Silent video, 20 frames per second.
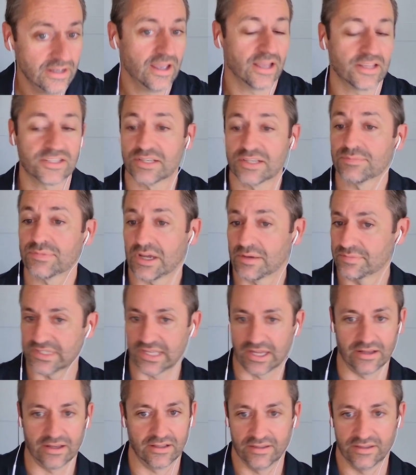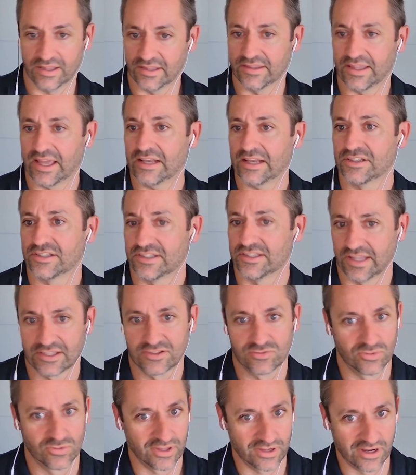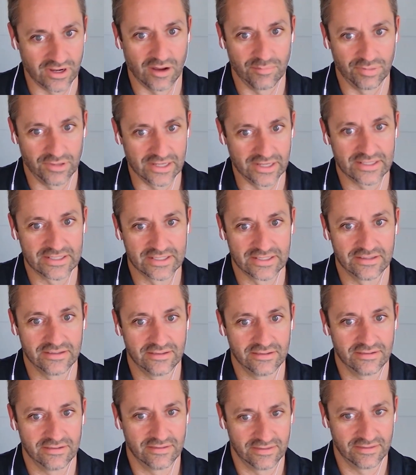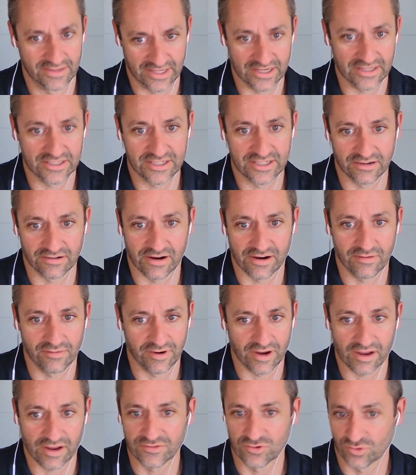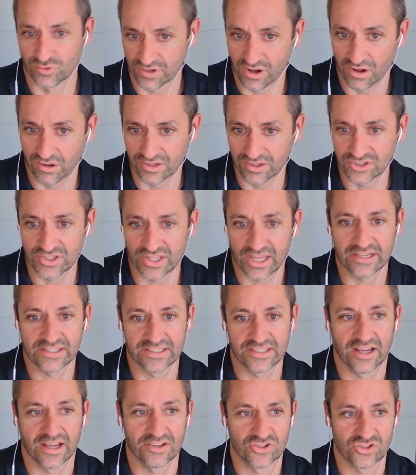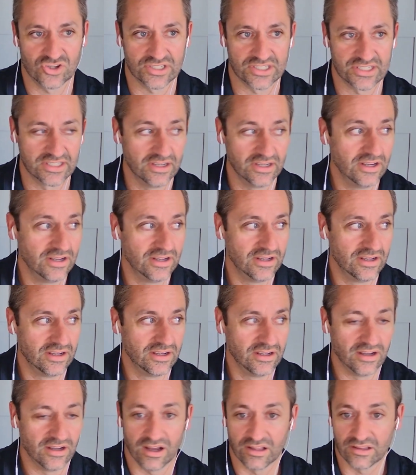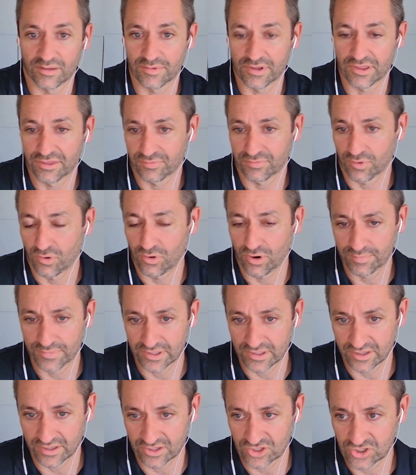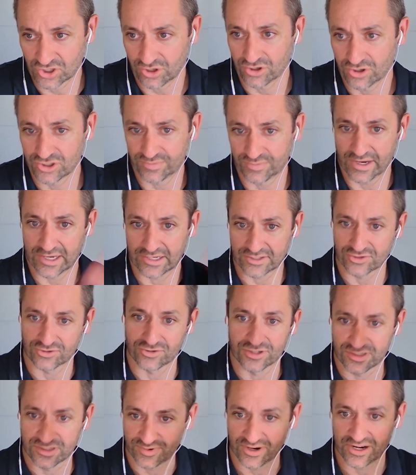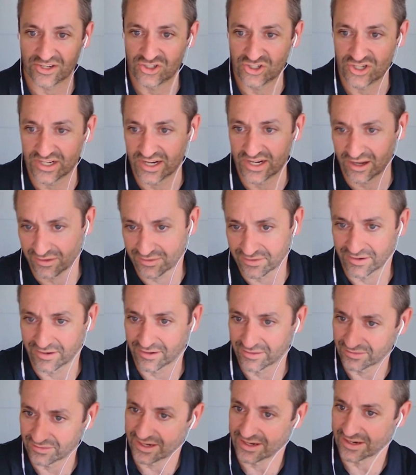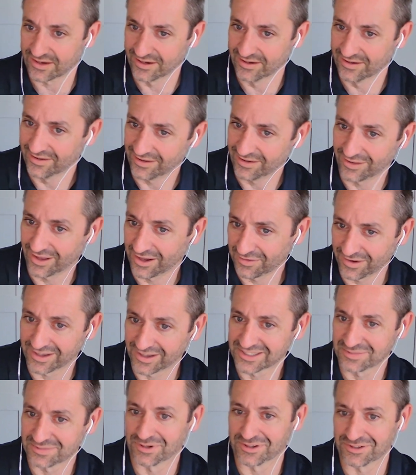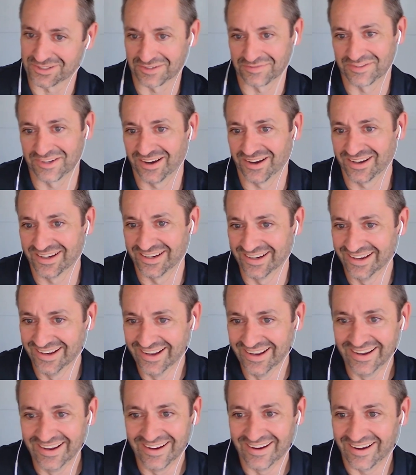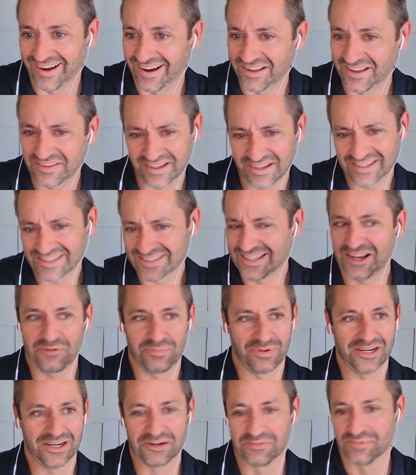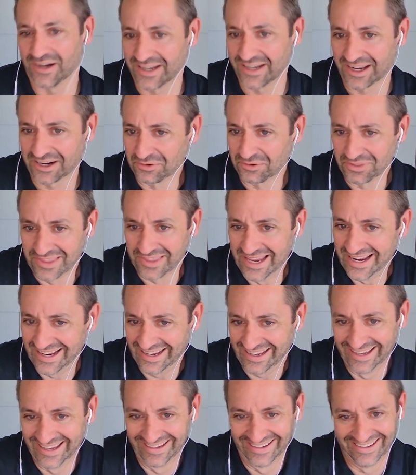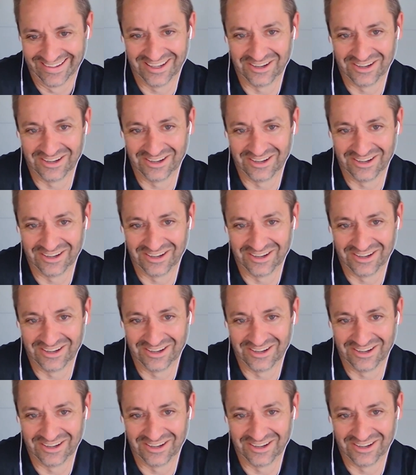And sometimes that's one of the complex things here. I have to acknowledge that is not just let me throw up the charge master spreadsheet out there like a lot of hospitals have done. That doesn't help anybody, I don't think.